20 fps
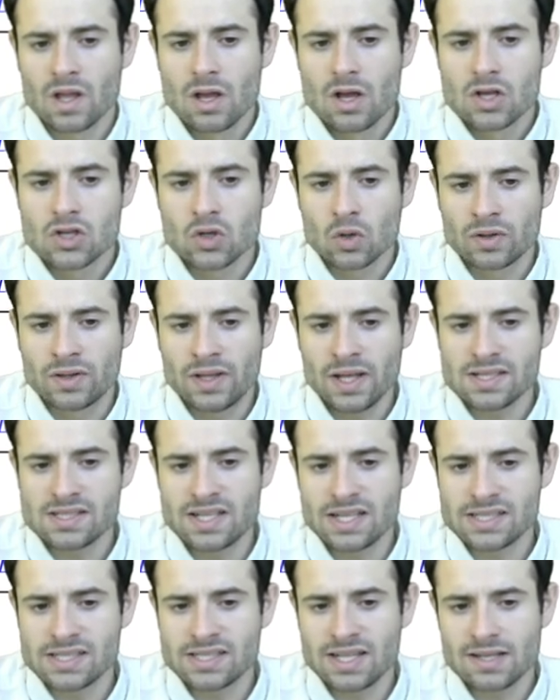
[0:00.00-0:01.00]
So this
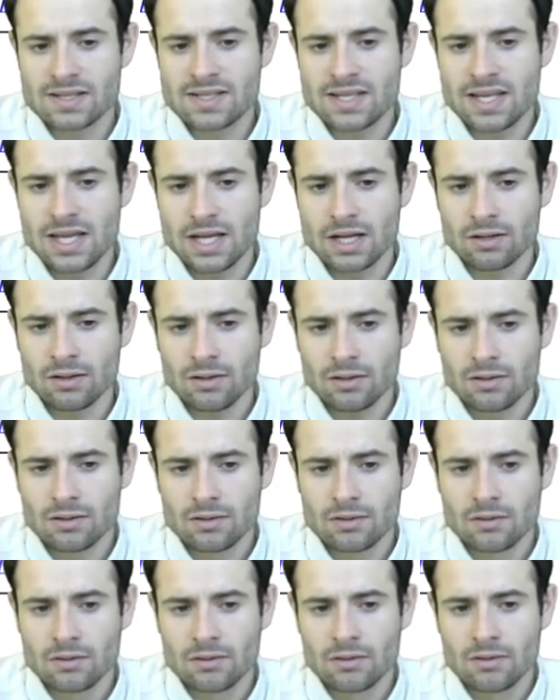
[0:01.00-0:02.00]
distance here
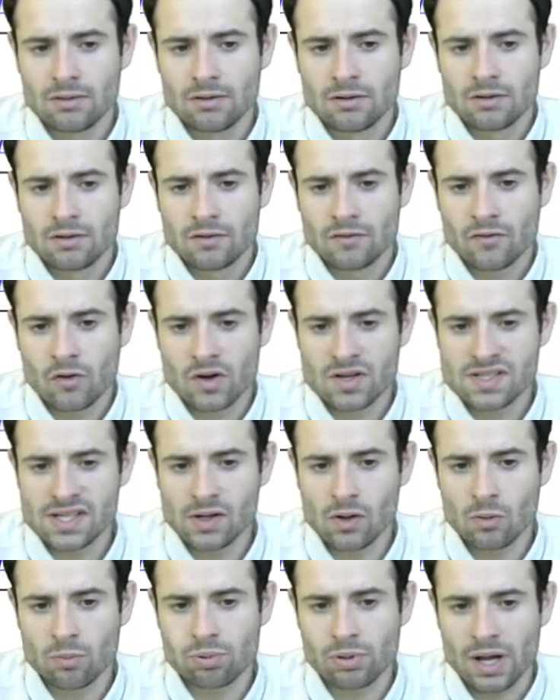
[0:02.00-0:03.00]
for a
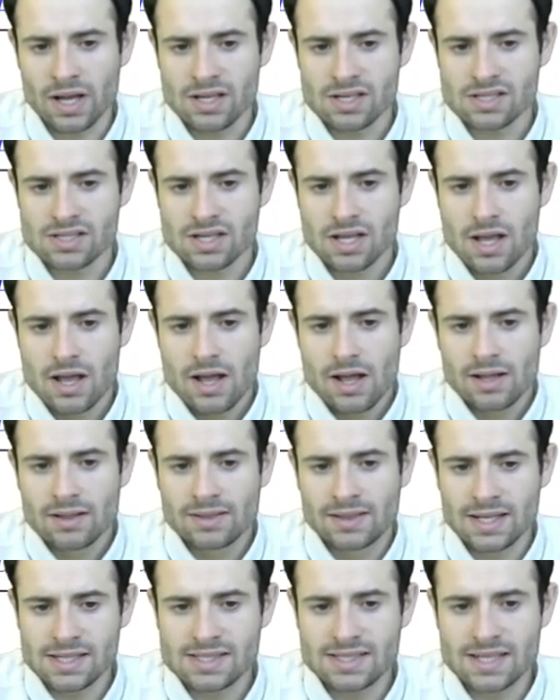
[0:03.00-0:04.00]
single price,
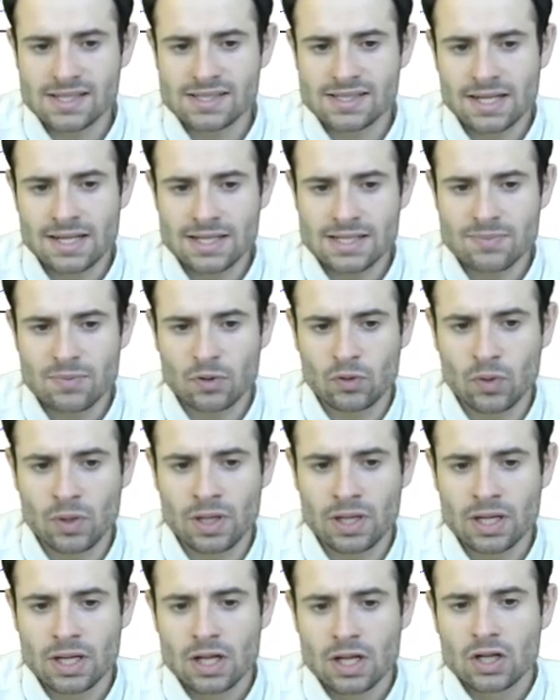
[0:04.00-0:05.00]
this distance
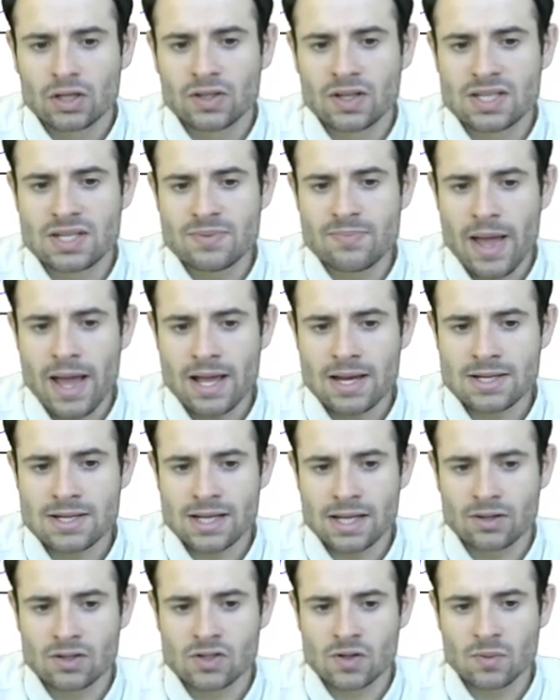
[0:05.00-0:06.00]
between the demand
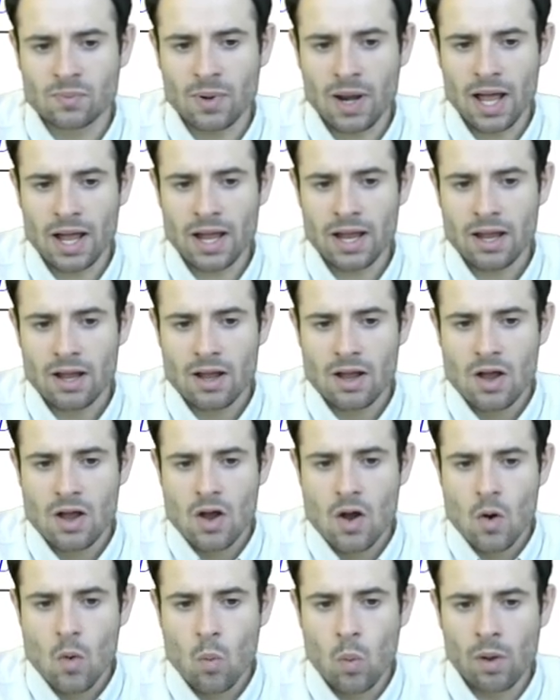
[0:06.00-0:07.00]
and the supply
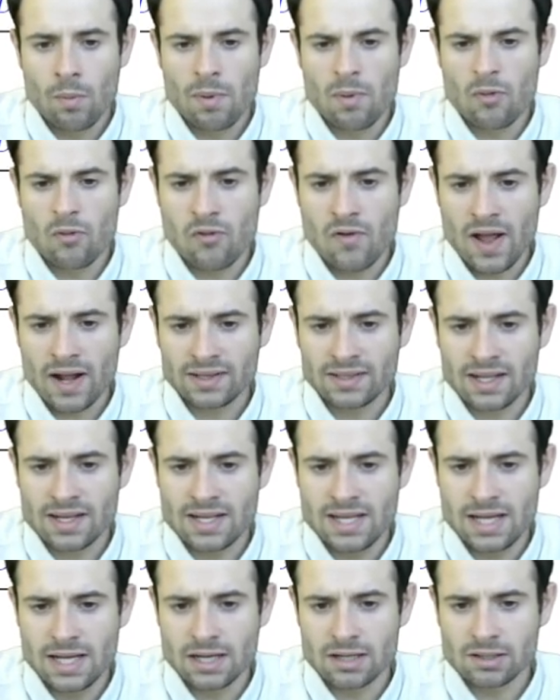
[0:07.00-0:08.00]
will be reflected
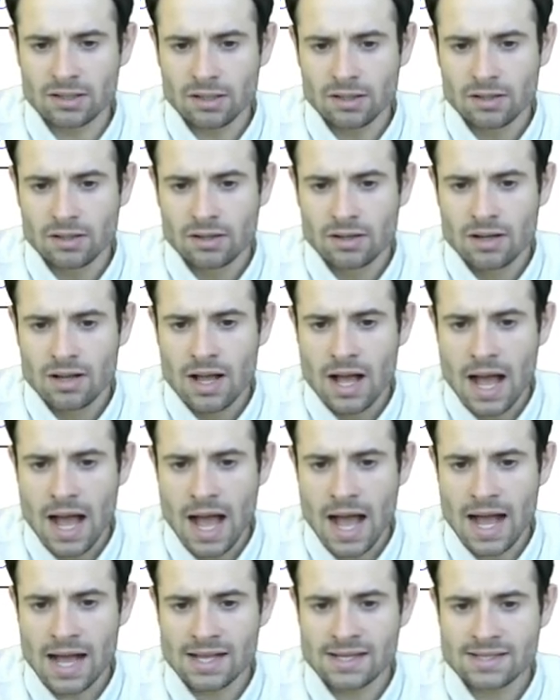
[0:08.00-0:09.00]
here
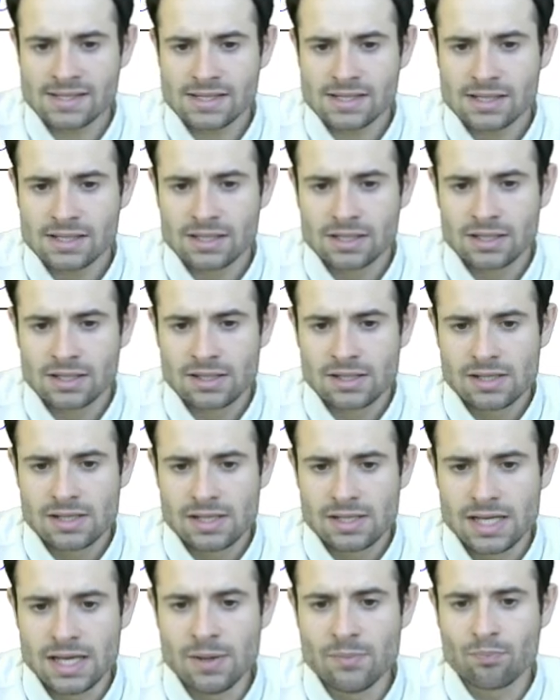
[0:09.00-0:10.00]
as
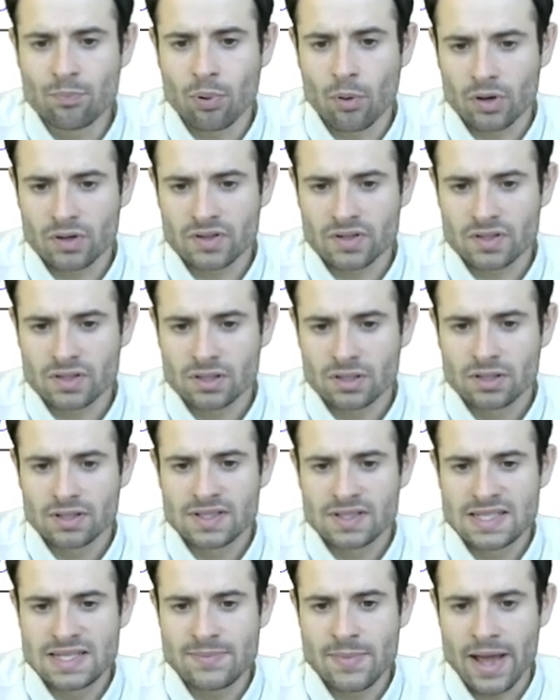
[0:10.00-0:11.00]
import
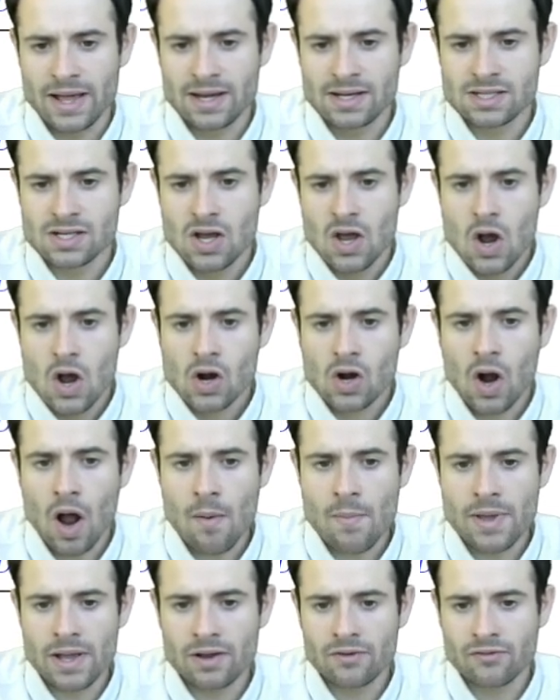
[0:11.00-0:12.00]
demand
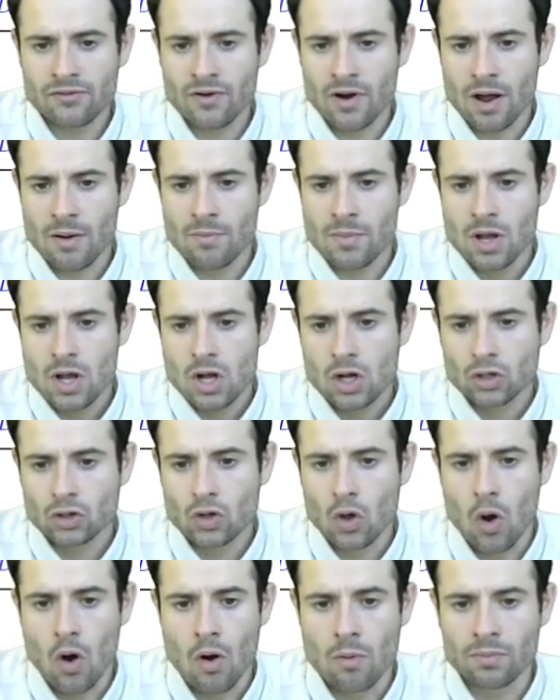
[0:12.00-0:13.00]
coming from
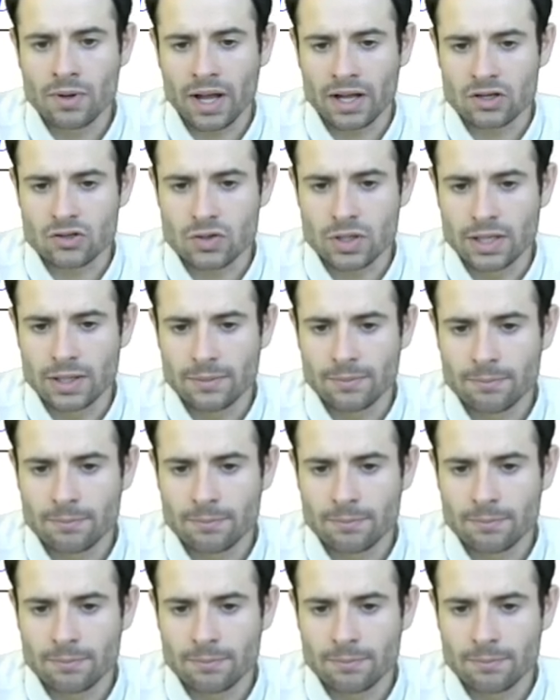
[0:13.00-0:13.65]
the home country.